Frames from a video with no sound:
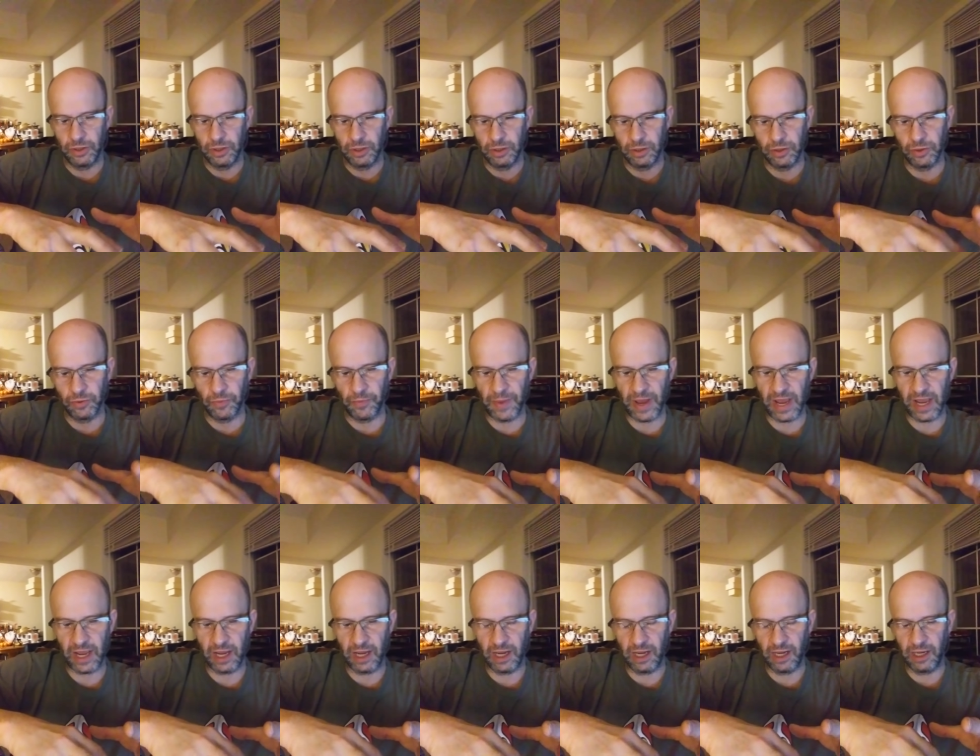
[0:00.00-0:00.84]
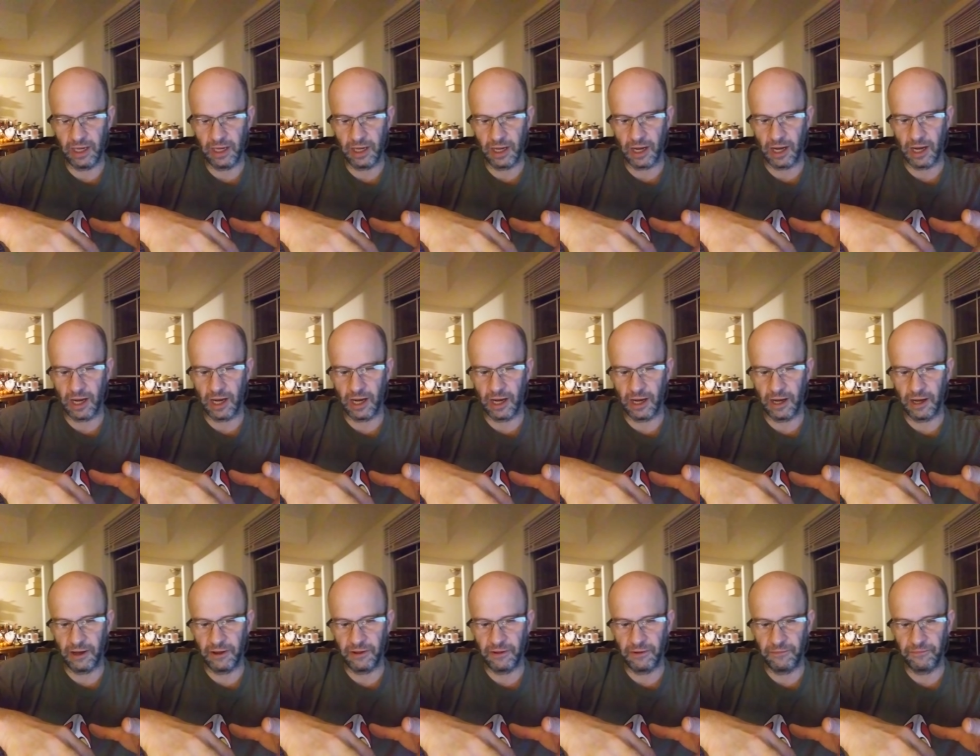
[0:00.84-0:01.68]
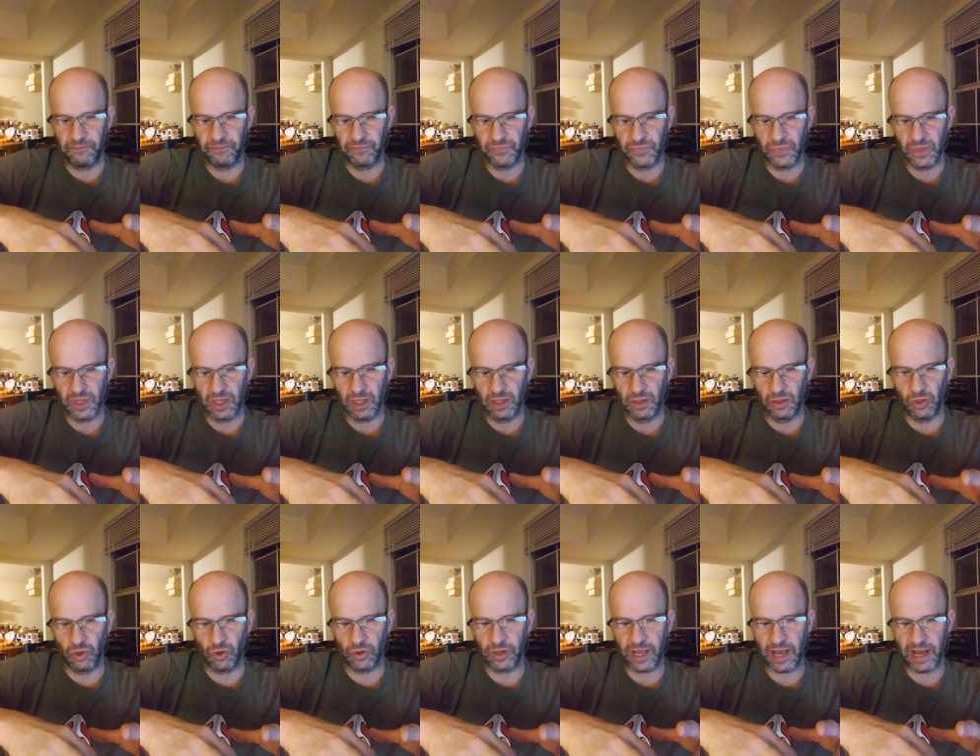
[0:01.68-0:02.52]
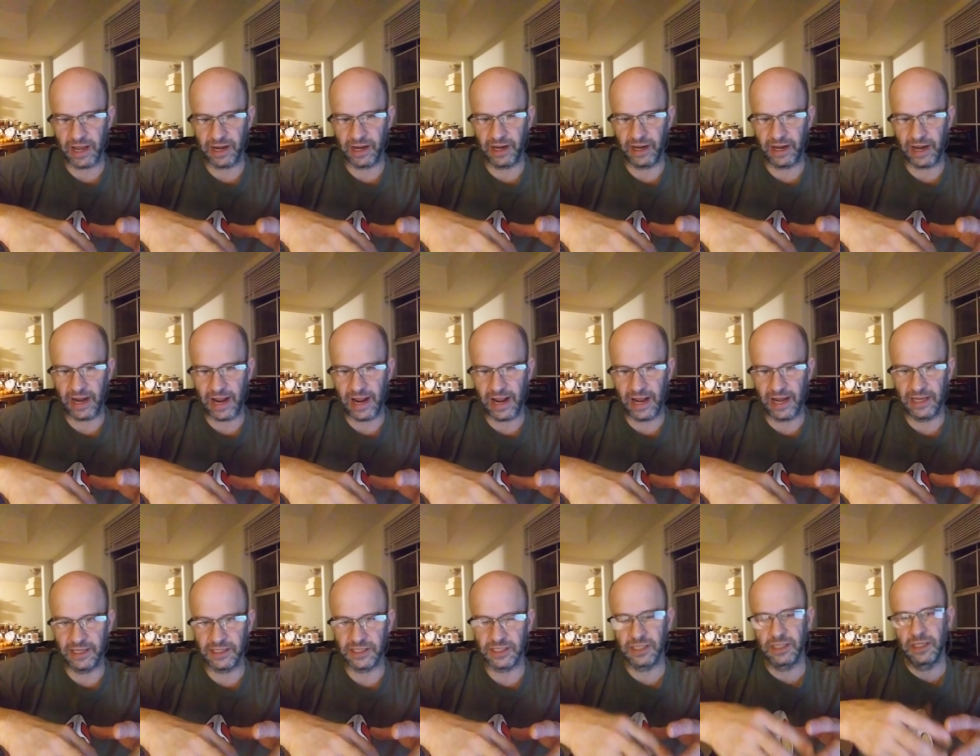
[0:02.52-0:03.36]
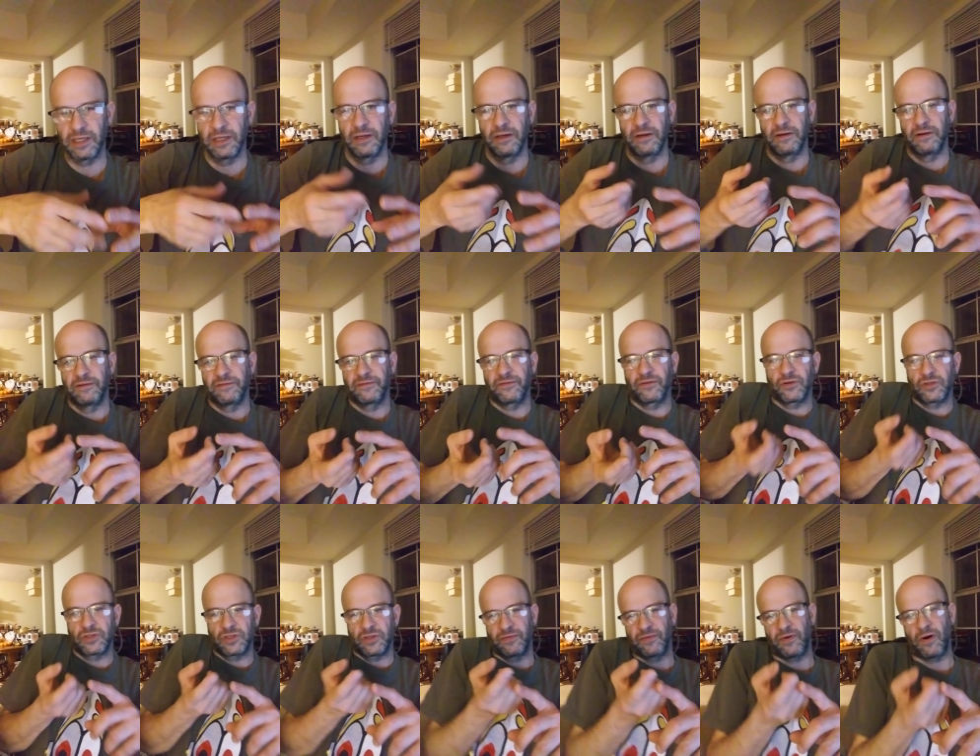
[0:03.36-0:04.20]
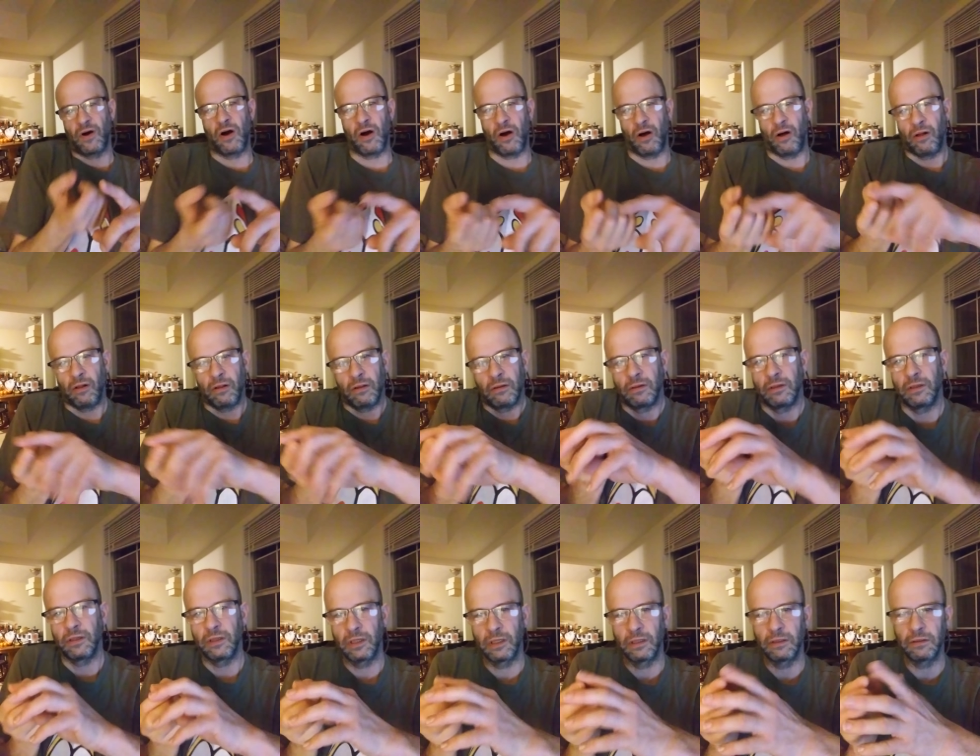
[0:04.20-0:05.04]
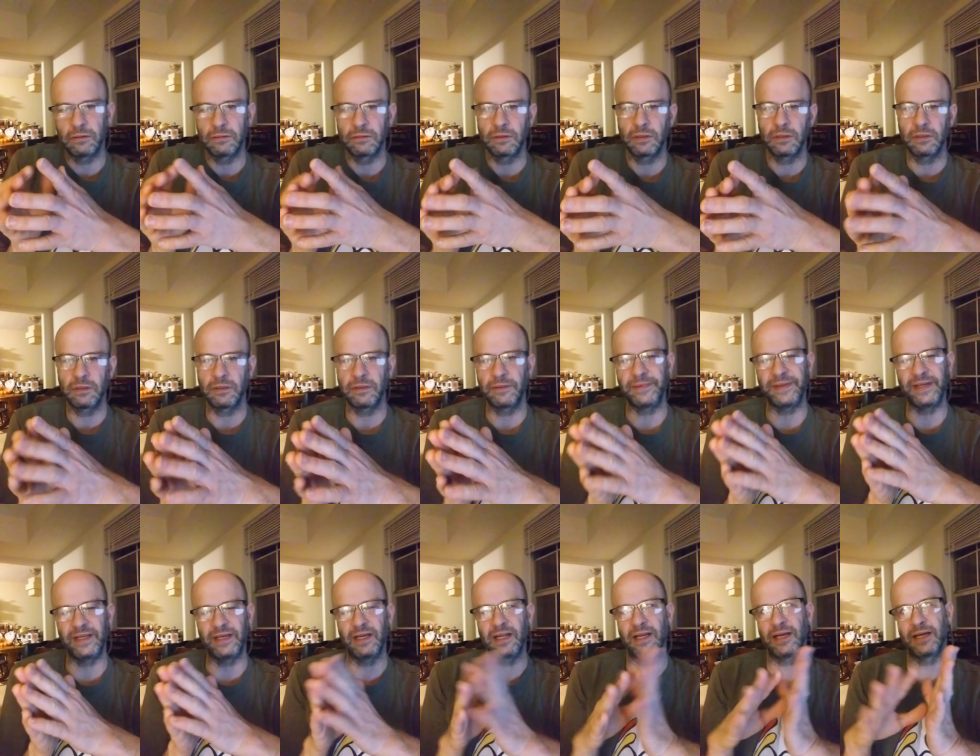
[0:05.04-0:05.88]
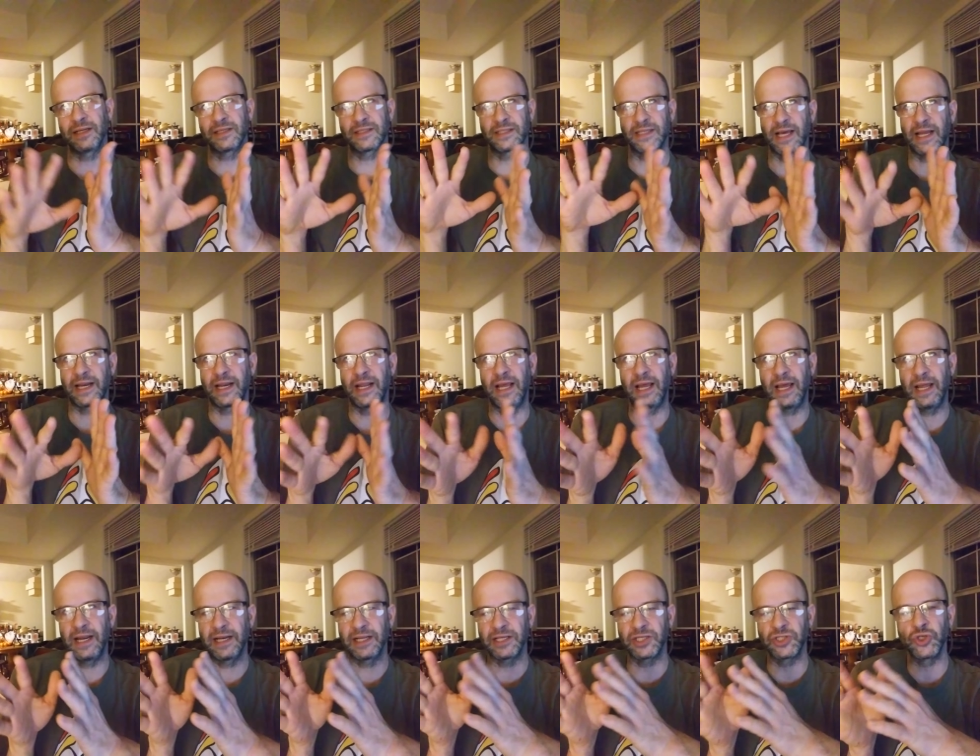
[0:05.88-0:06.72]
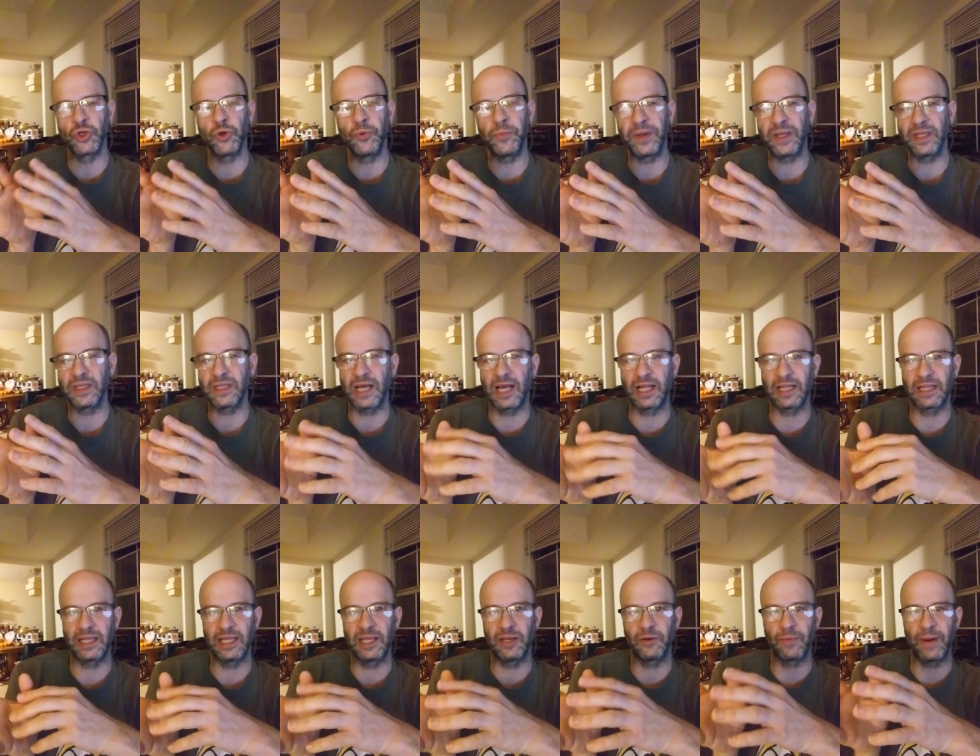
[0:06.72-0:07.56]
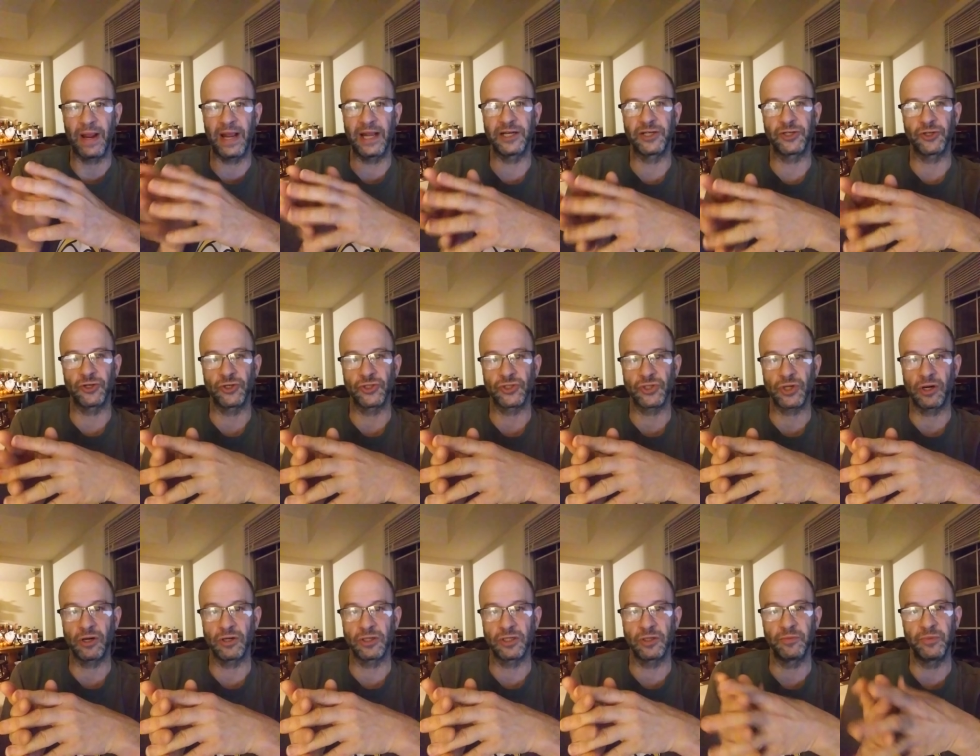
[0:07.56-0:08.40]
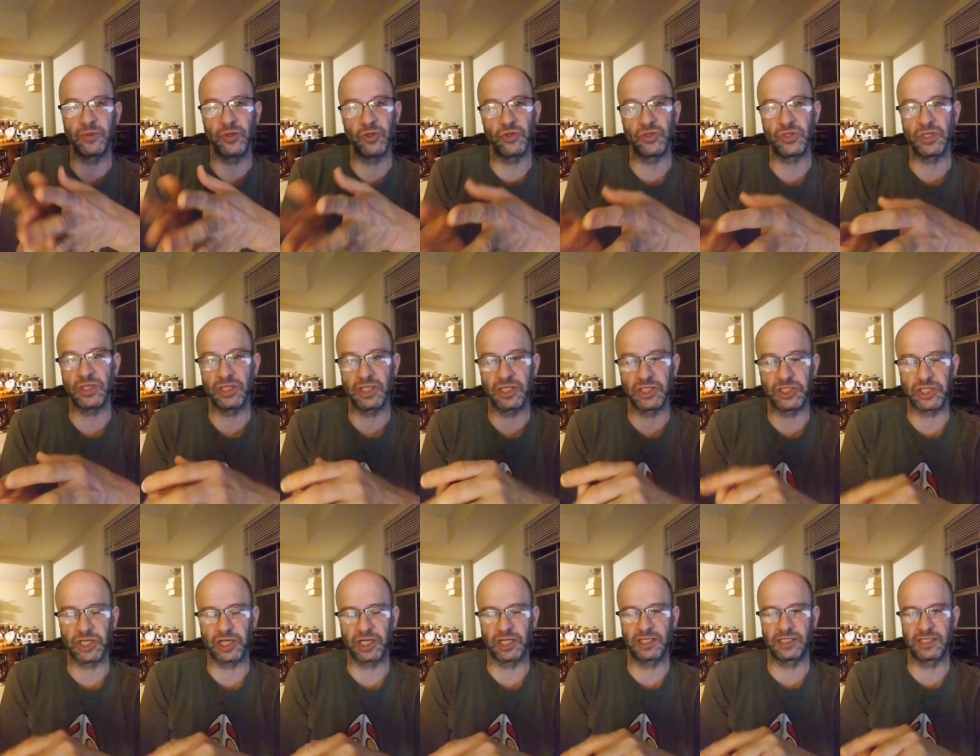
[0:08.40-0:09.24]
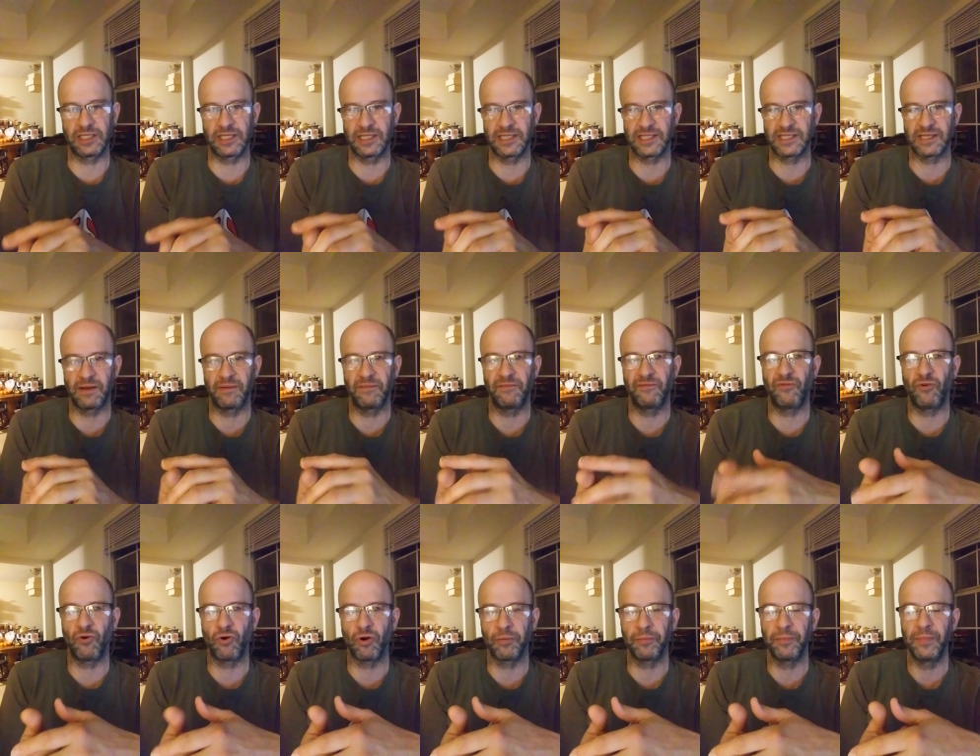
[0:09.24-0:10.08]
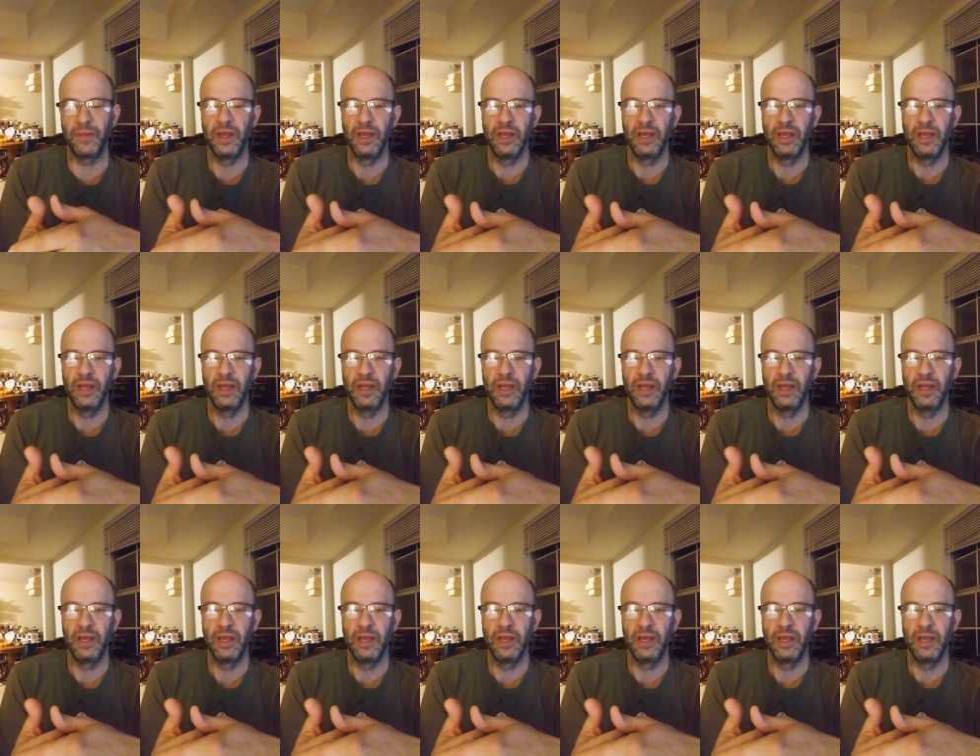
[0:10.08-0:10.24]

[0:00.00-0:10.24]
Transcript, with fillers: you may uh, look at it as first of all, I mean, and I said, and assuming that the ranchers aren't abusing the chickens in some form.